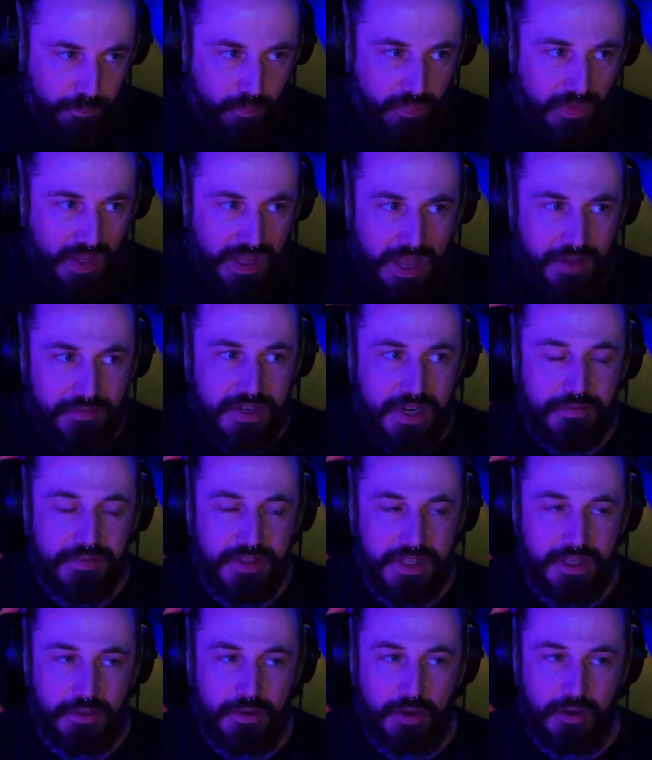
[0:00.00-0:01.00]
having
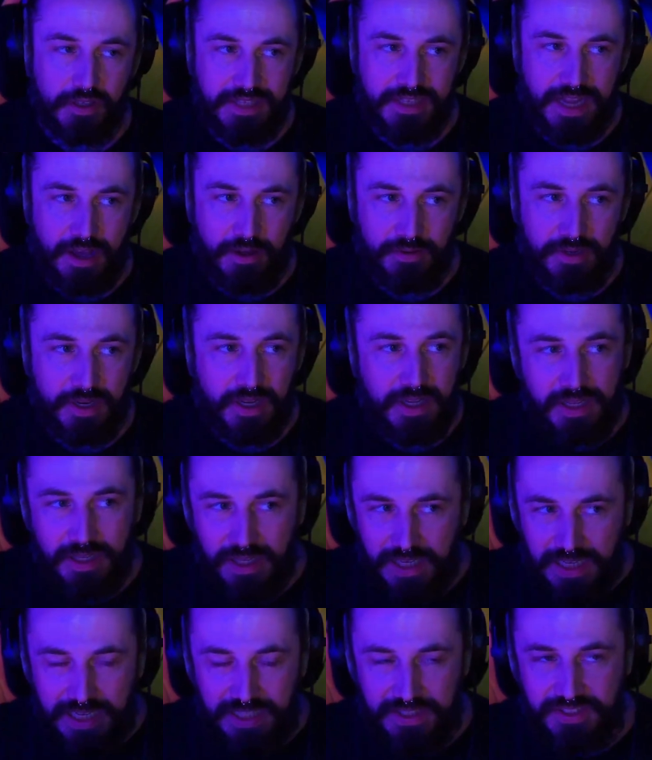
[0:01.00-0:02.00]
everything locked down.
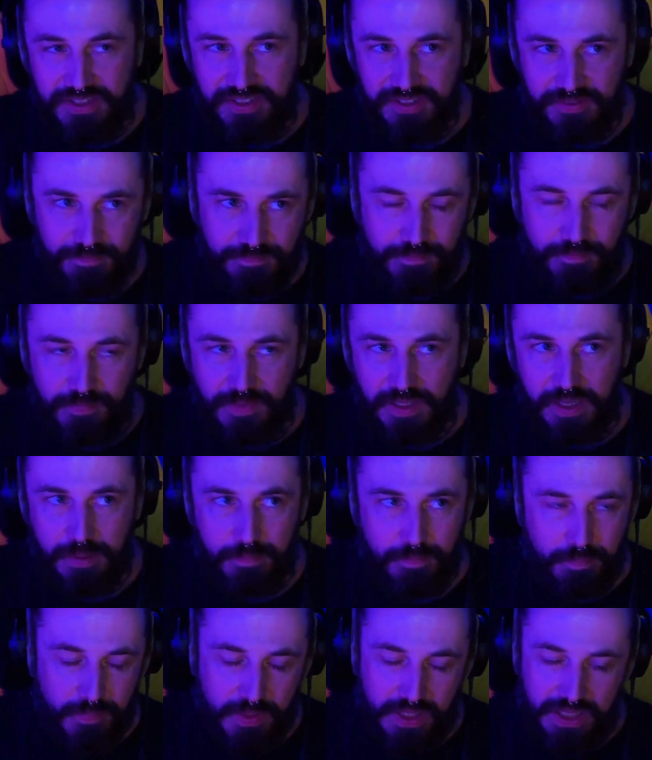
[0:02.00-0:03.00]
It's
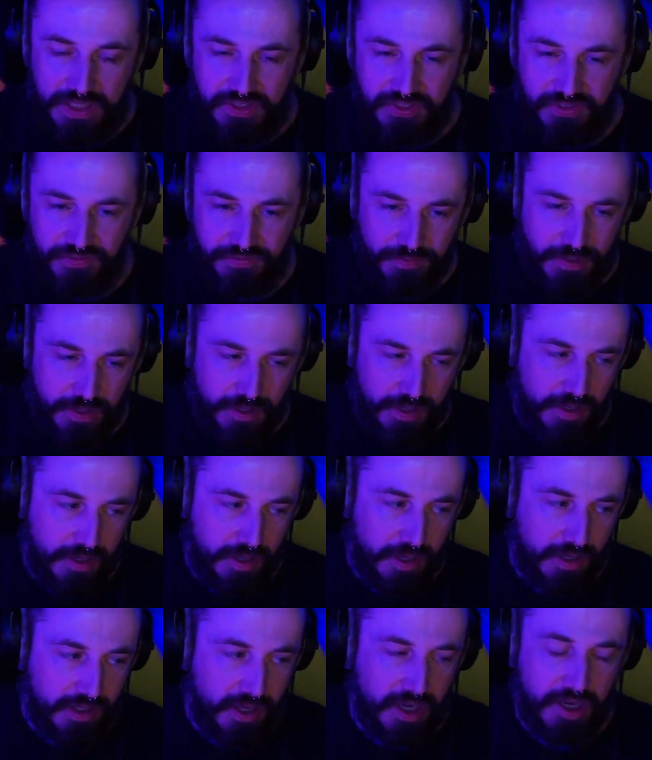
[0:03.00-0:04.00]

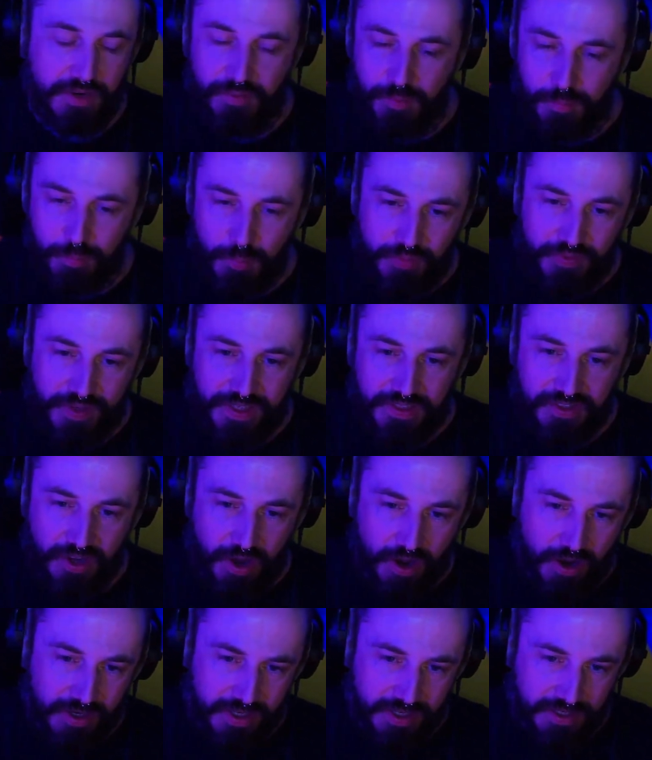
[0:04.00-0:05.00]
kind of a moving
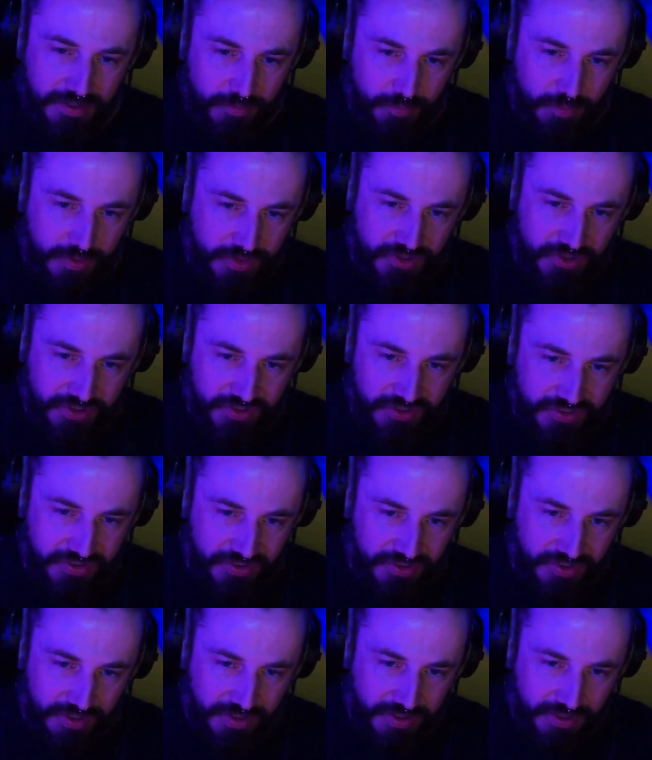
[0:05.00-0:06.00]
target, which
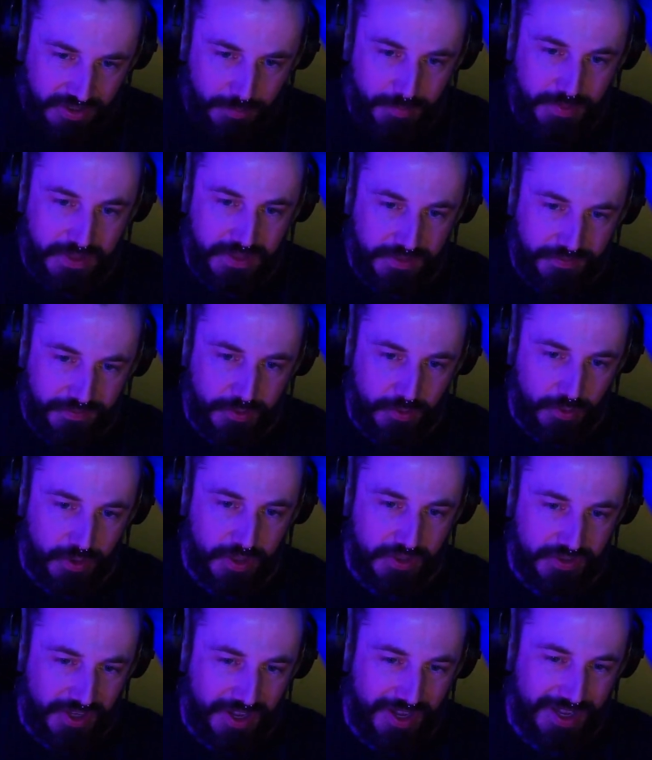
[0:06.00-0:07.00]
can be difficult
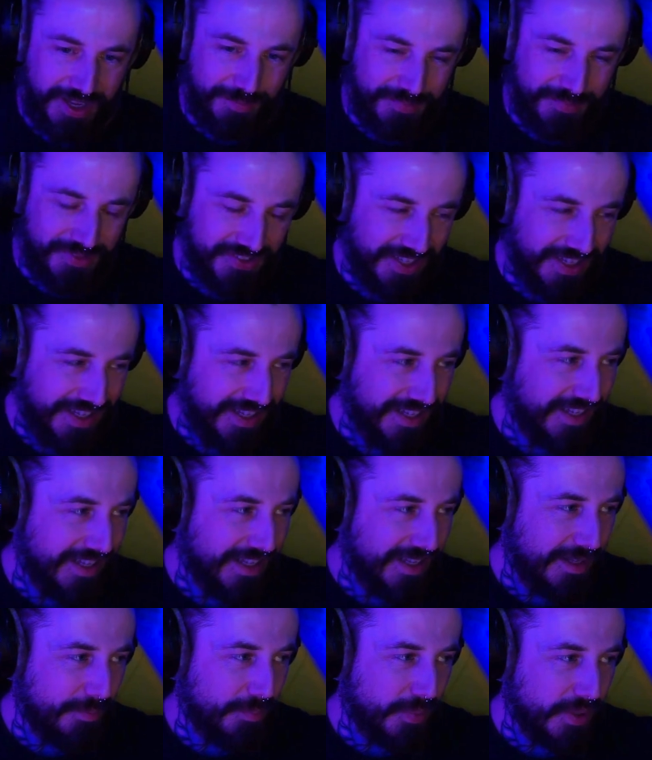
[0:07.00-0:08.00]
at times.
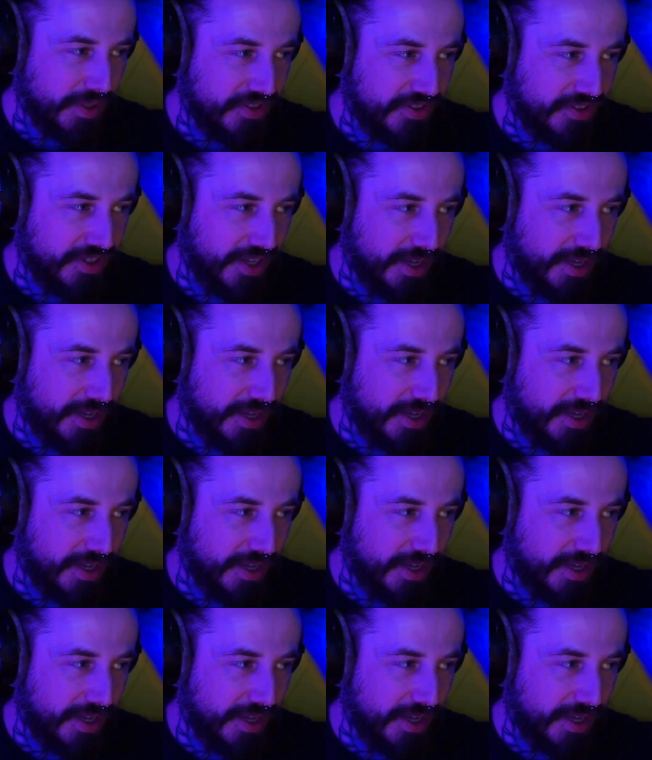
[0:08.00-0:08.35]
But